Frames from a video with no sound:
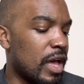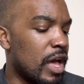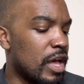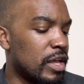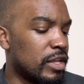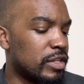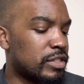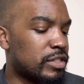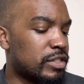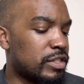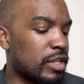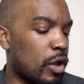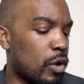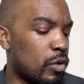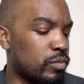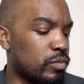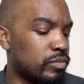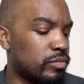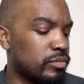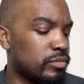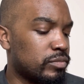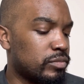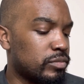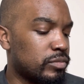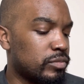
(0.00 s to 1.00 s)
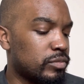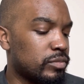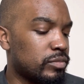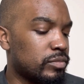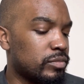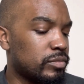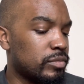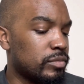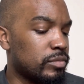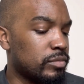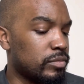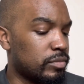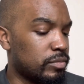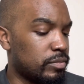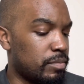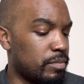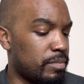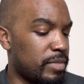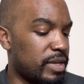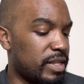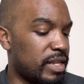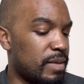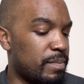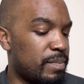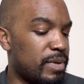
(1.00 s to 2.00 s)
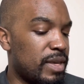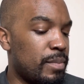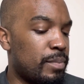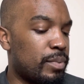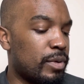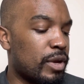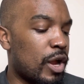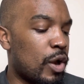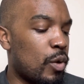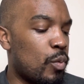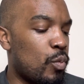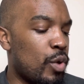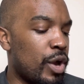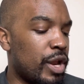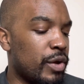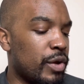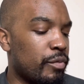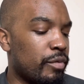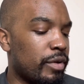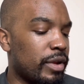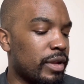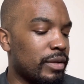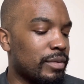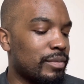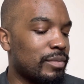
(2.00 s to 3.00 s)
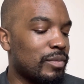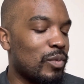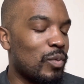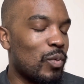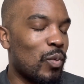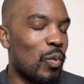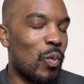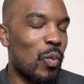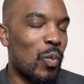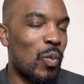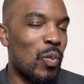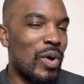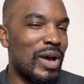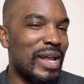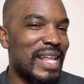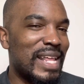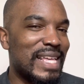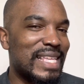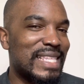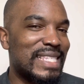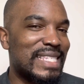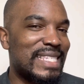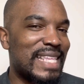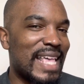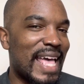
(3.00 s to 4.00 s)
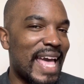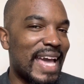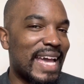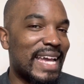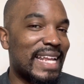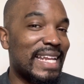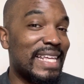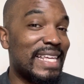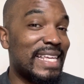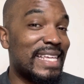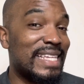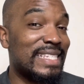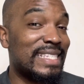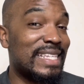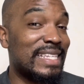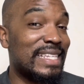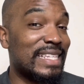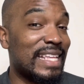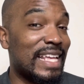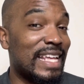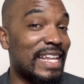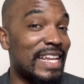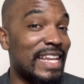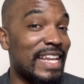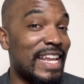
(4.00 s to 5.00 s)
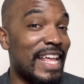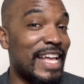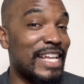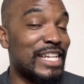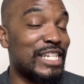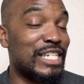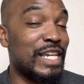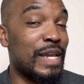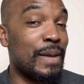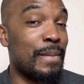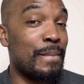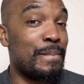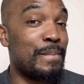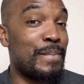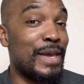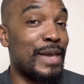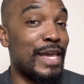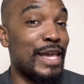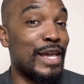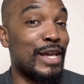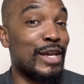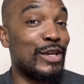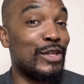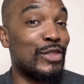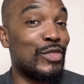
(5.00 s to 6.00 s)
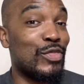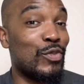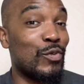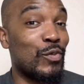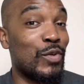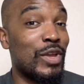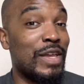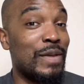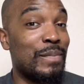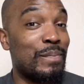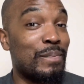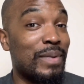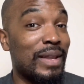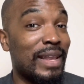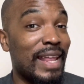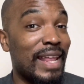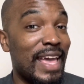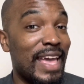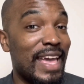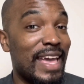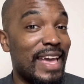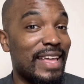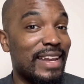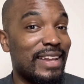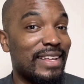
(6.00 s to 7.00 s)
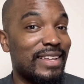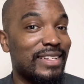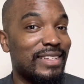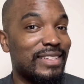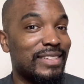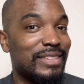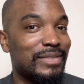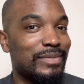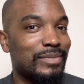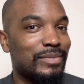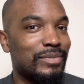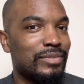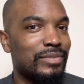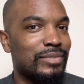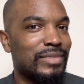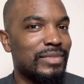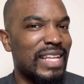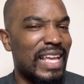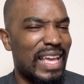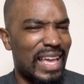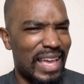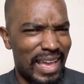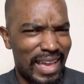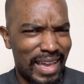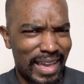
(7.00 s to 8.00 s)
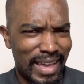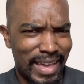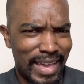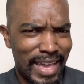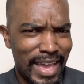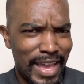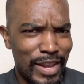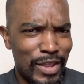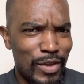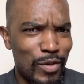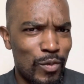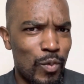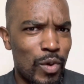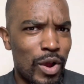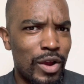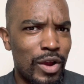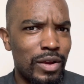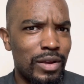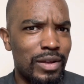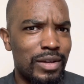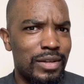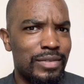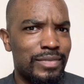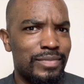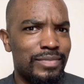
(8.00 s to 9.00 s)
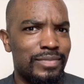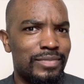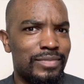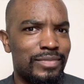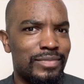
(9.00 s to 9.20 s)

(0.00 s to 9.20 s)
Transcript: So, many people are wondering, what exactly is this alleged Big Three plan? And can it work?